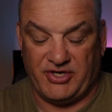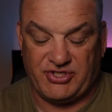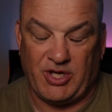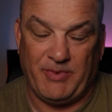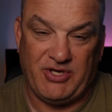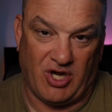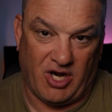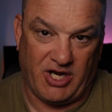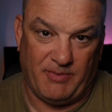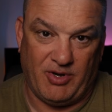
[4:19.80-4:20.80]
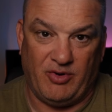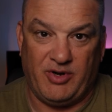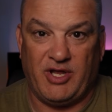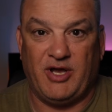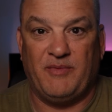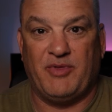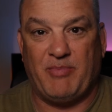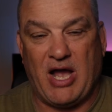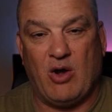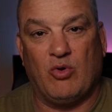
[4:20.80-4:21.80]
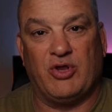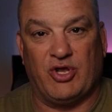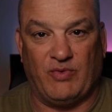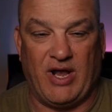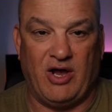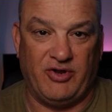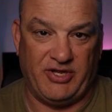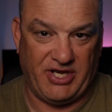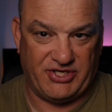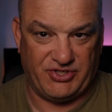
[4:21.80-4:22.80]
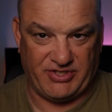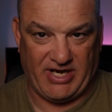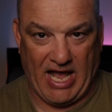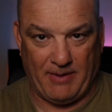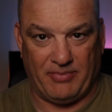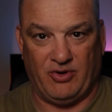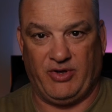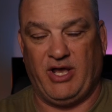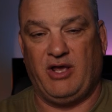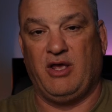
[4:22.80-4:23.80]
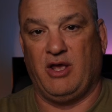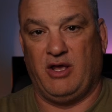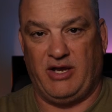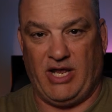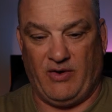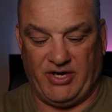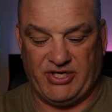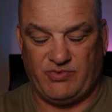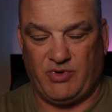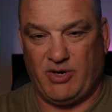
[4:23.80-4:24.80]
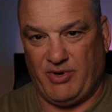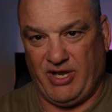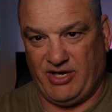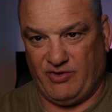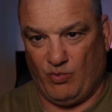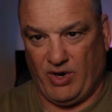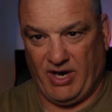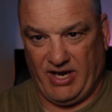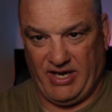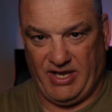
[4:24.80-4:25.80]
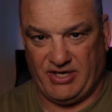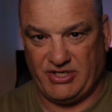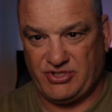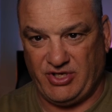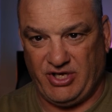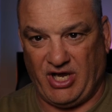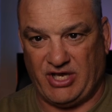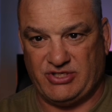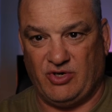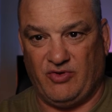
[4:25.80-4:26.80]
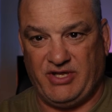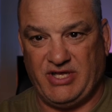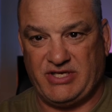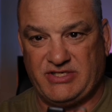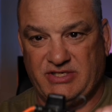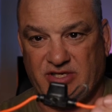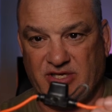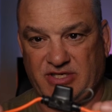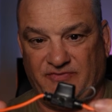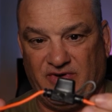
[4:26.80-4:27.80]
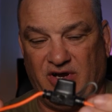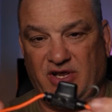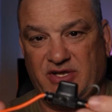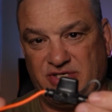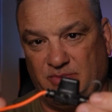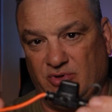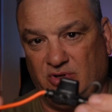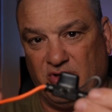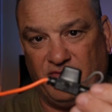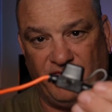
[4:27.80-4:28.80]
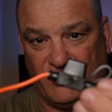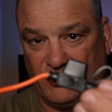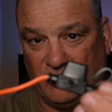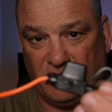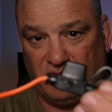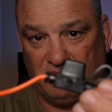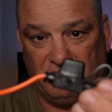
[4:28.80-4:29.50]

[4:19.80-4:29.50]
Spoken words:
just saw me talking about the power and the ground and the issues that happen, okay? Now, I just want to bring in one idea, just so you guys know. Like, this is a very simple fuse holder,